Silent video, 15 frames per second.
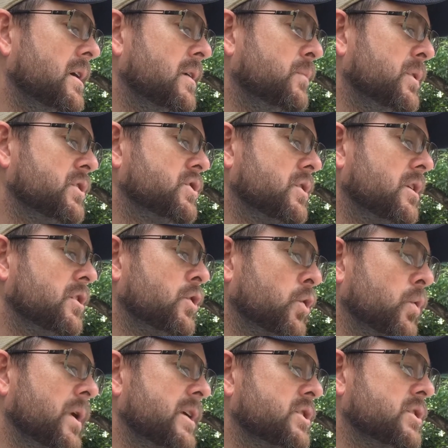Be strong and
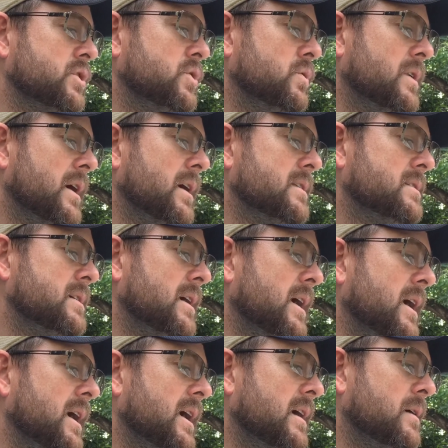courageous. Do not
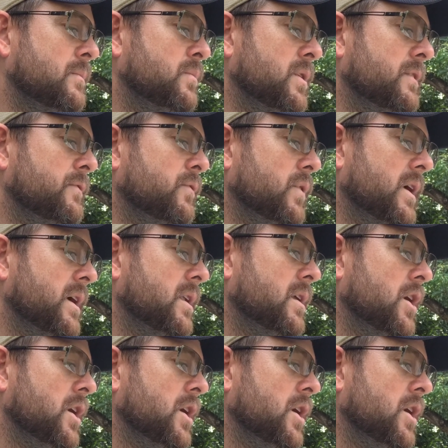be afraid.